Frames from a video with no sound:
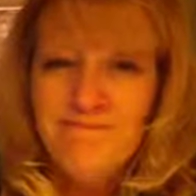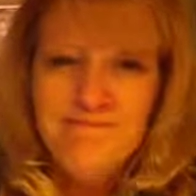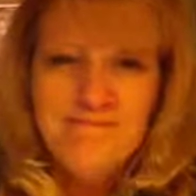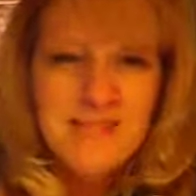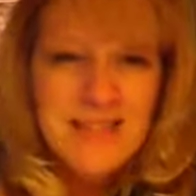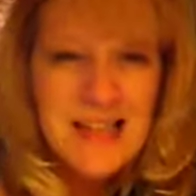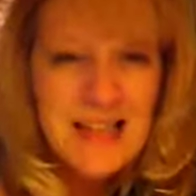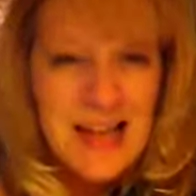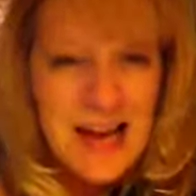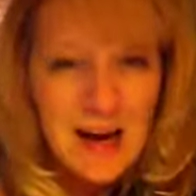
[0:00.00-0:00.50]

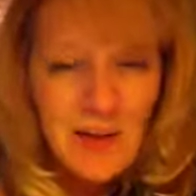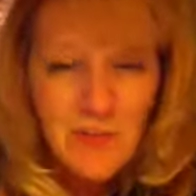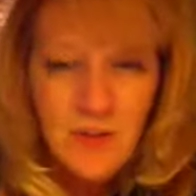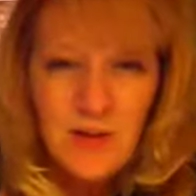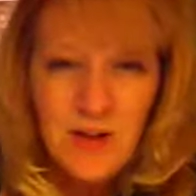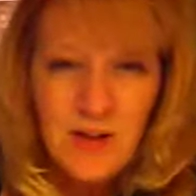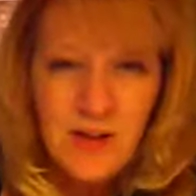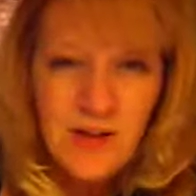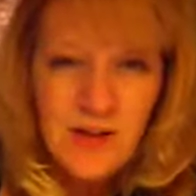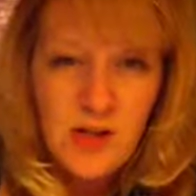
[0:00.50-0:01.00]
Not
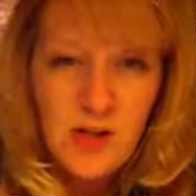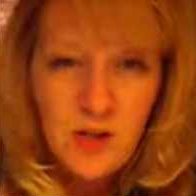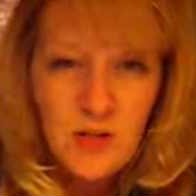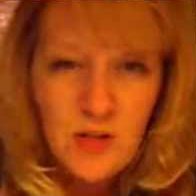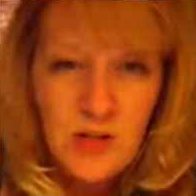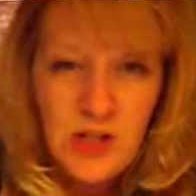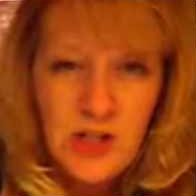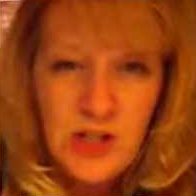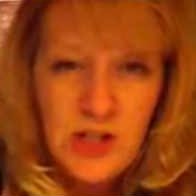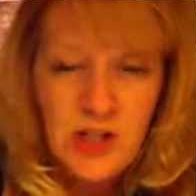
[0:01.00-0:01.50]
really the tone
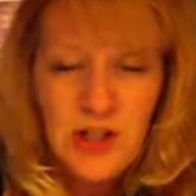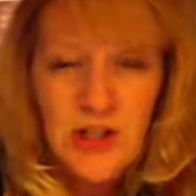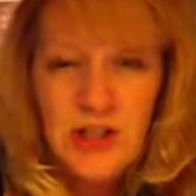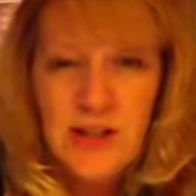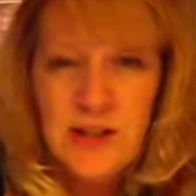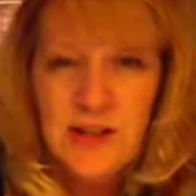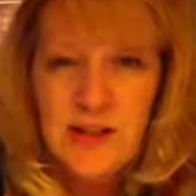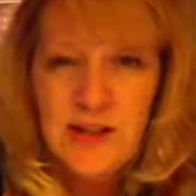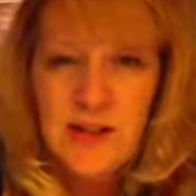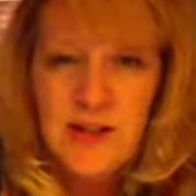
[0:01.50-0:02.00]
she
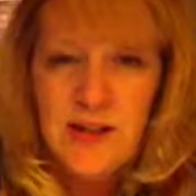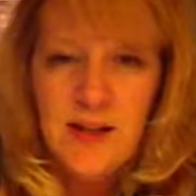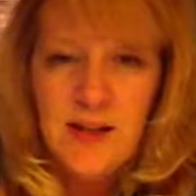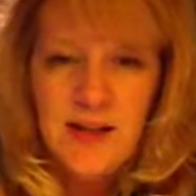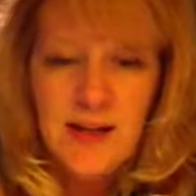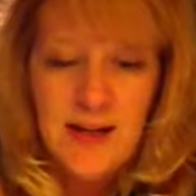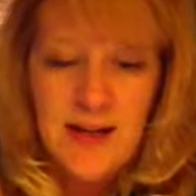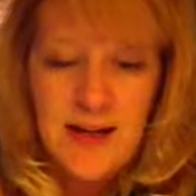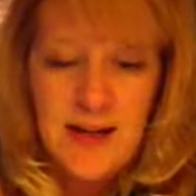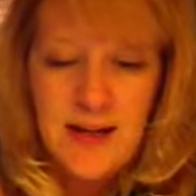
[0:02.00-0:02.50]
took.
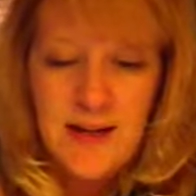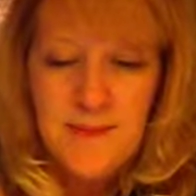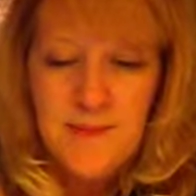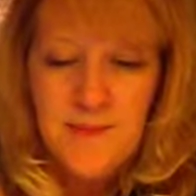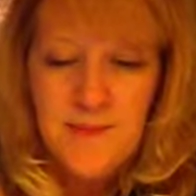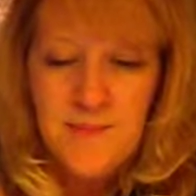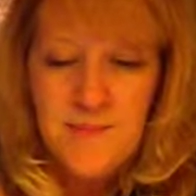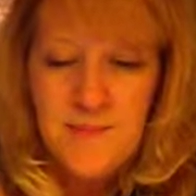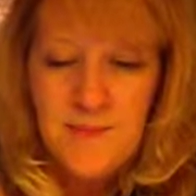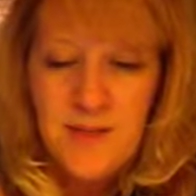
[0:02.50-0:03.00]

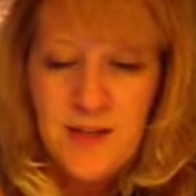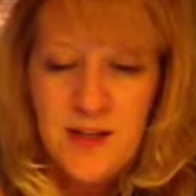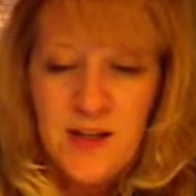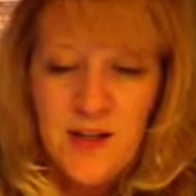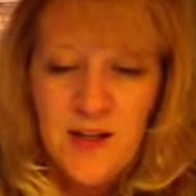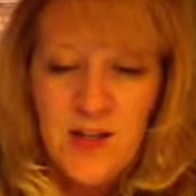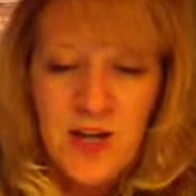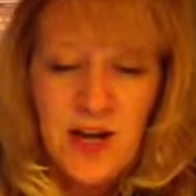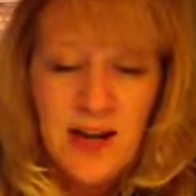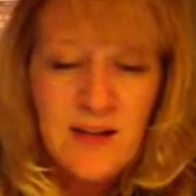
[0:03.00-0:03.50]
Um,
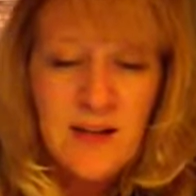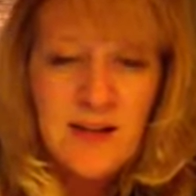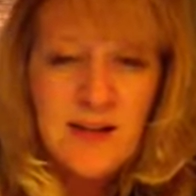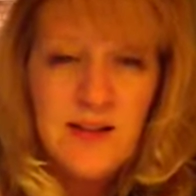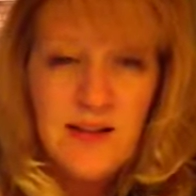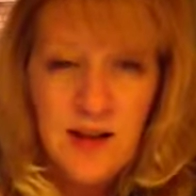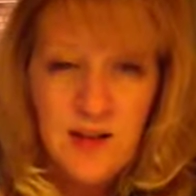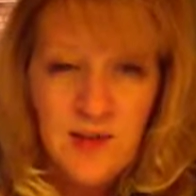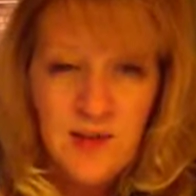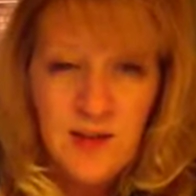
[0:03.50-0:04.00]
Jacqueline
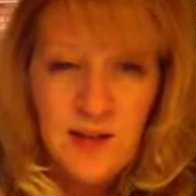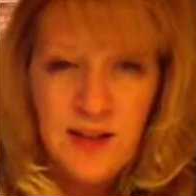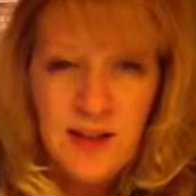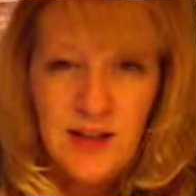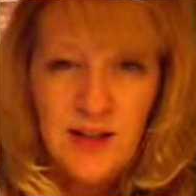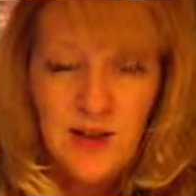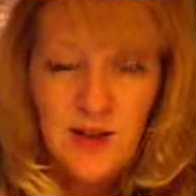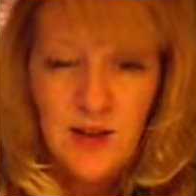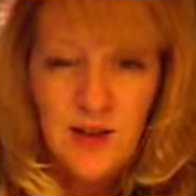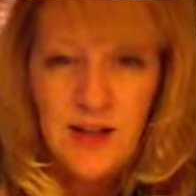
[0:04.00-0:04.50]

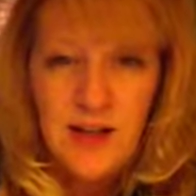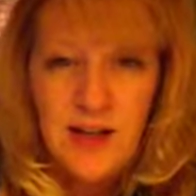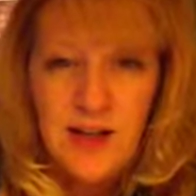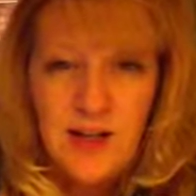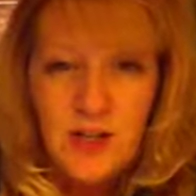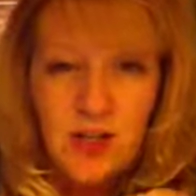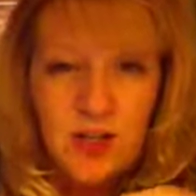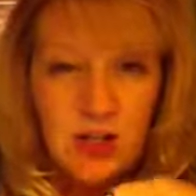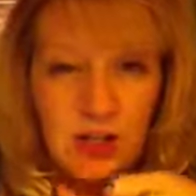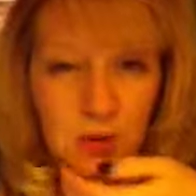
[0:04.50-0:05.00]
definitely looked
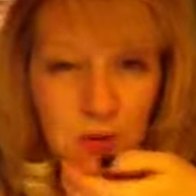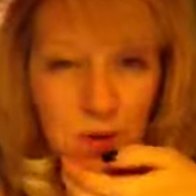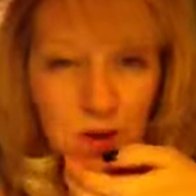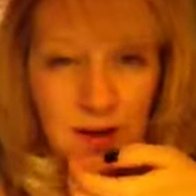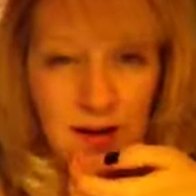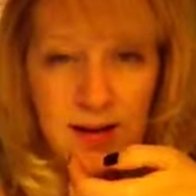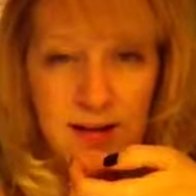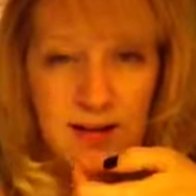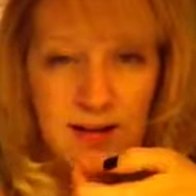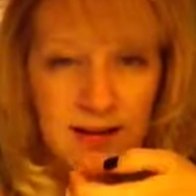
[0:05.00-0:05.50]
like she
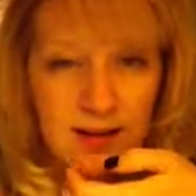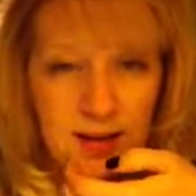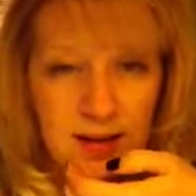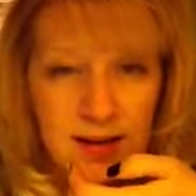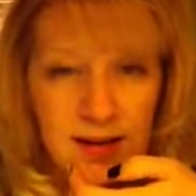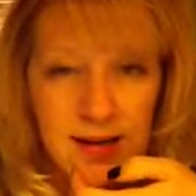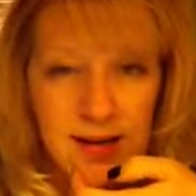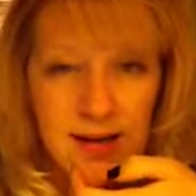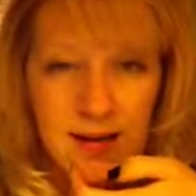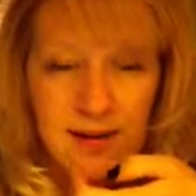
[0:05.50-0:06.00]
was
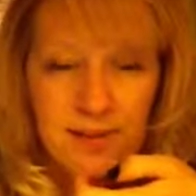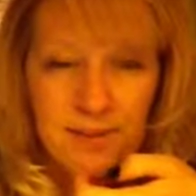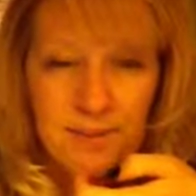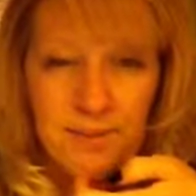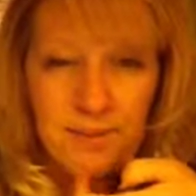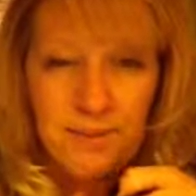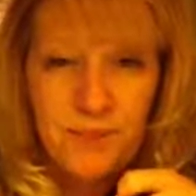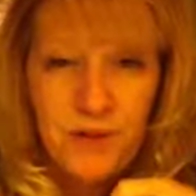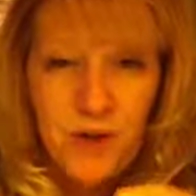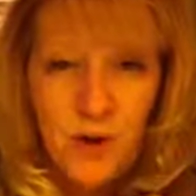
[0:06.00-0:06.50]

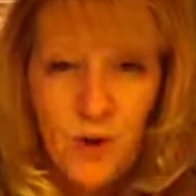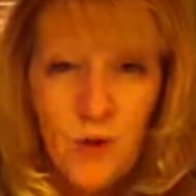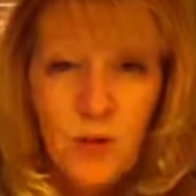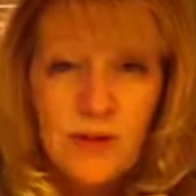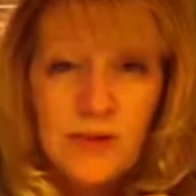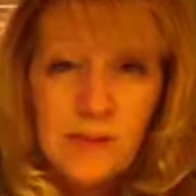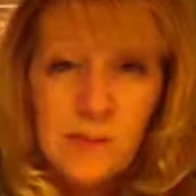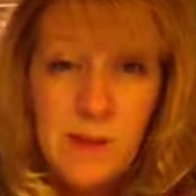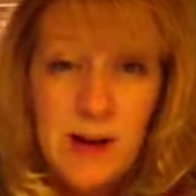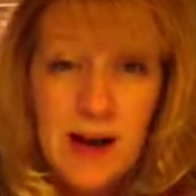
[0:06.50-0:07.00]
um,
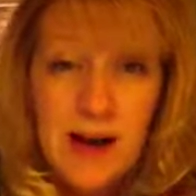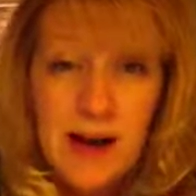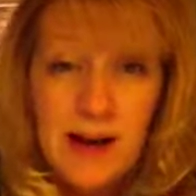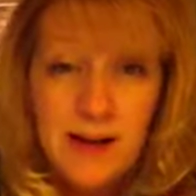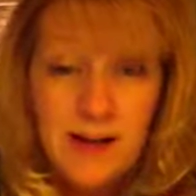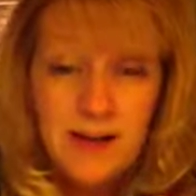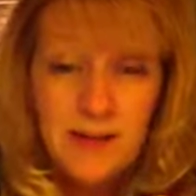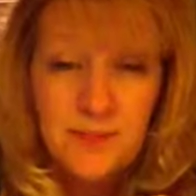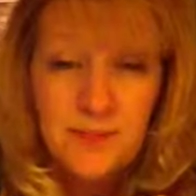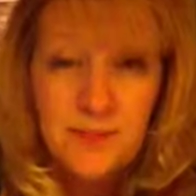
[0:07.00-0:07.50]
holding
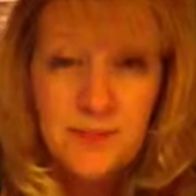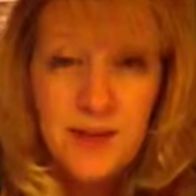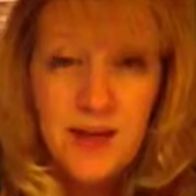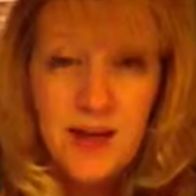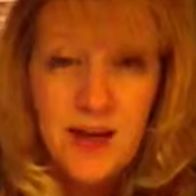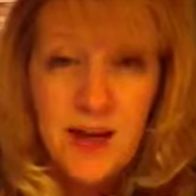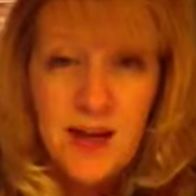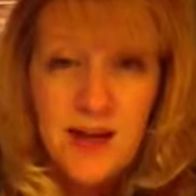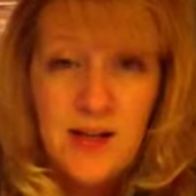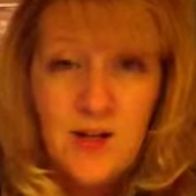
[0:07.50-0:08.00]
back
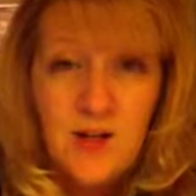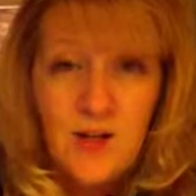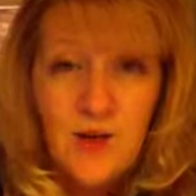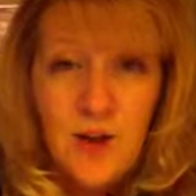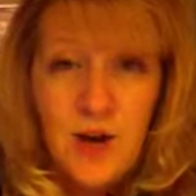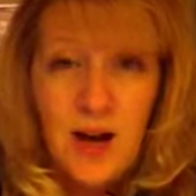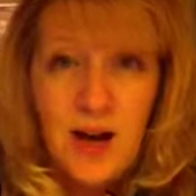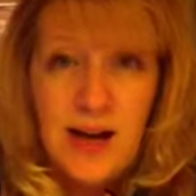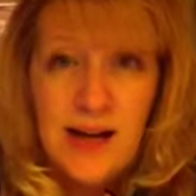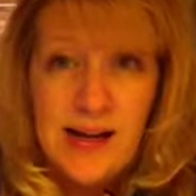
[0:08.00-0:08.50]
and
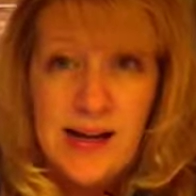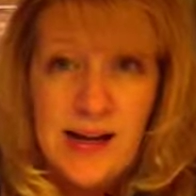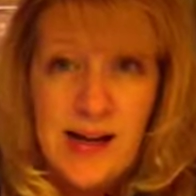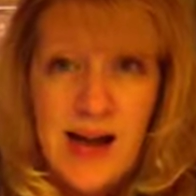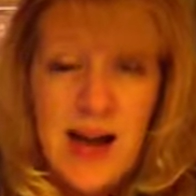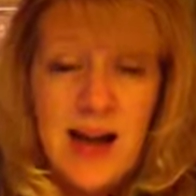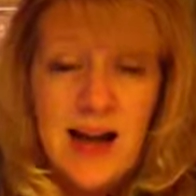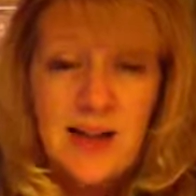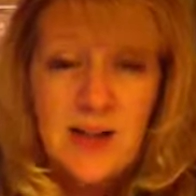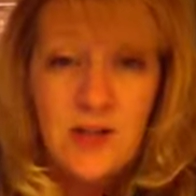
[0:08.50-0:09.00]
trying
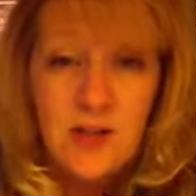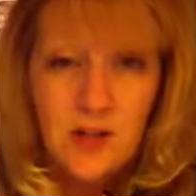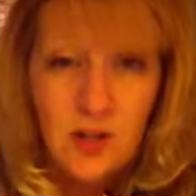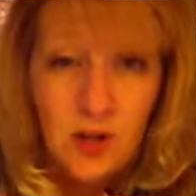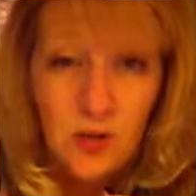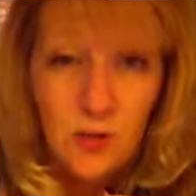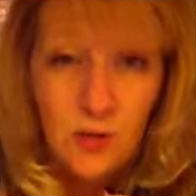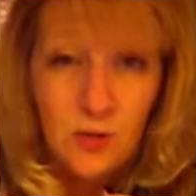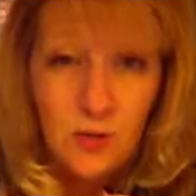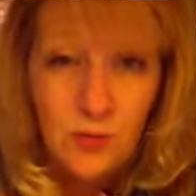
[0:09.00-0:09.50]
not to
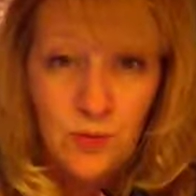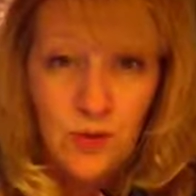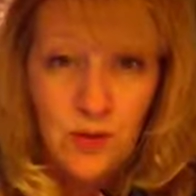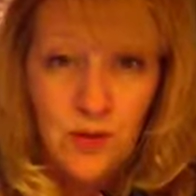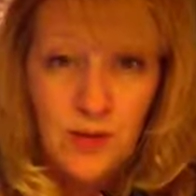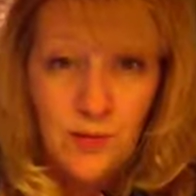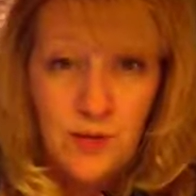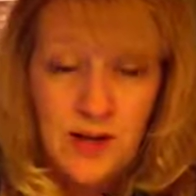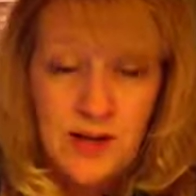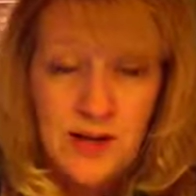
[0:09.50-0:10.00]
start World War
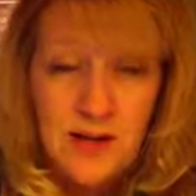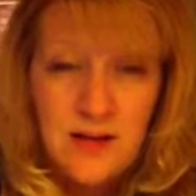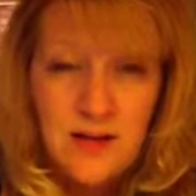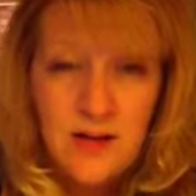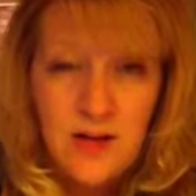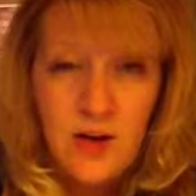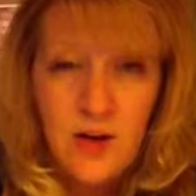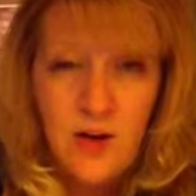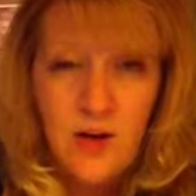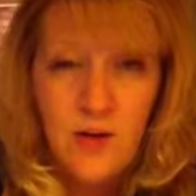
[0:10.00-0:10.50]
III.
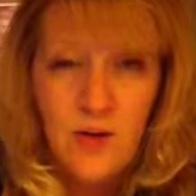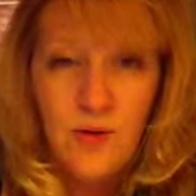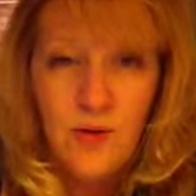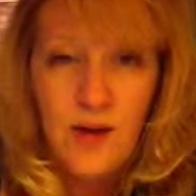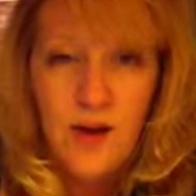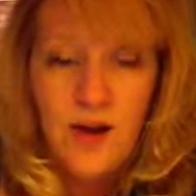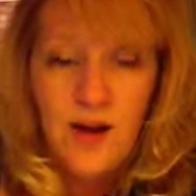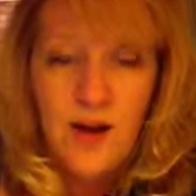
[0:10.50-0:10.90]
So